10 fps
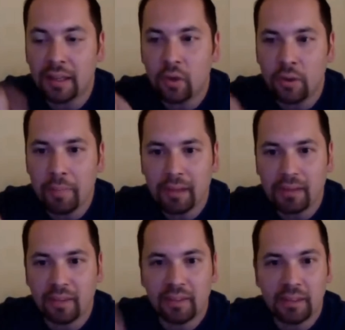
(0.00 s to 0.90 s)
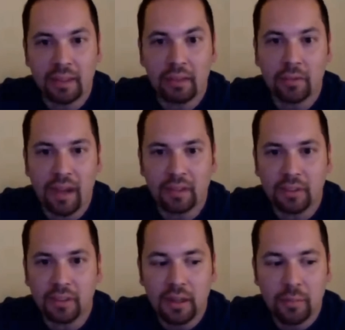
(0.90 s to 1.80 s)
Again, going back to the cynical
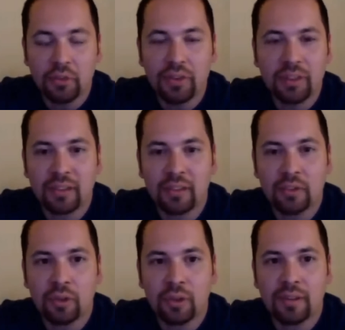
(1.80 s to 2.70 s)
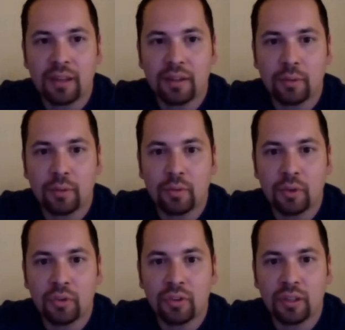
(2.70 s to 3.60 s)
factor, most of these guys don't even take
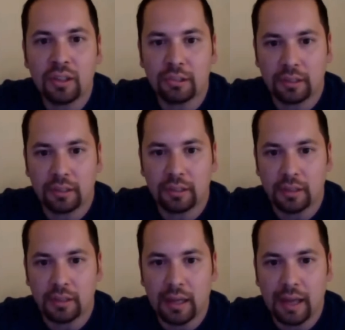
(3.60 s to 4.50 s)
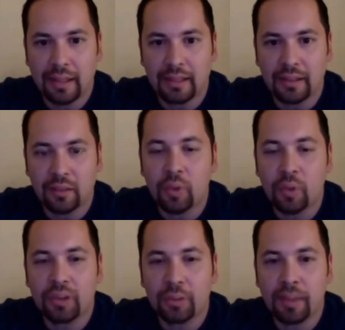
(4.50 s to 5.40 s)
the reviews seriously. I think that
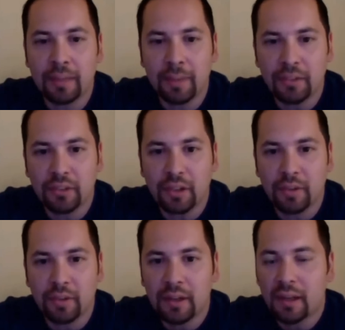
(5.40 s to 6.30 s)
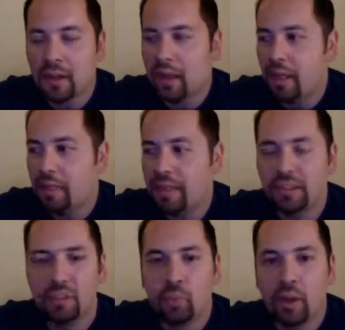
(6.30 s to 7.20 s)
the ones complaining about stuff,
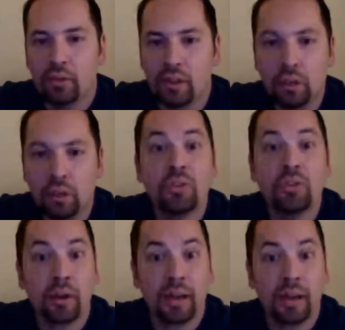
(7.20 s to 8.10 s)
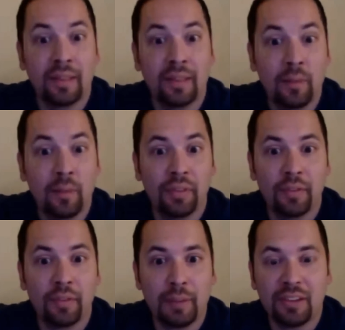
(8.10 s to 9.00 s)
they just want the news aggregated and they
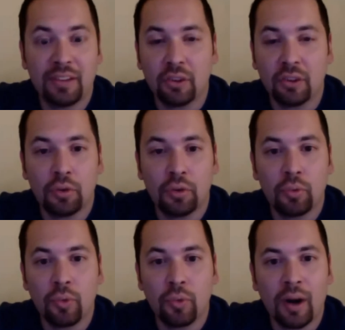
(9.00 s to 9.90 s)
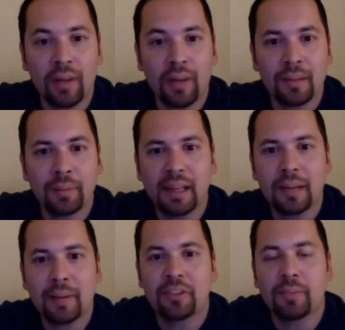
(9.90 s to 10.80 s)
want the information. So why are they
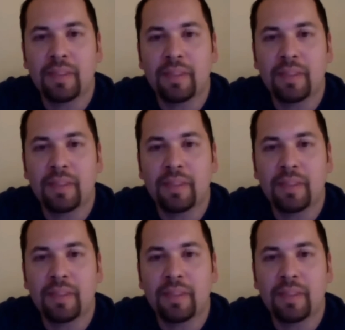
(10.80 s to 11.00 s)
complaining about